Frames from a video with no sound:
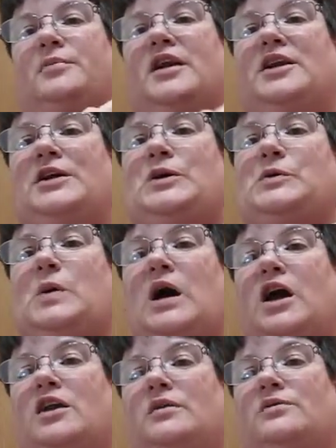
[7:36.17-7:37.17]
but I don't know
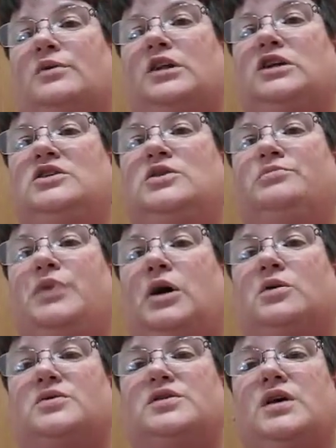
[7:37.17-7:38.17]
how to really do
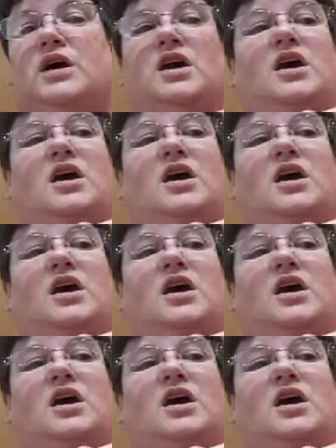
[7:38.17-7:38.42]
bows.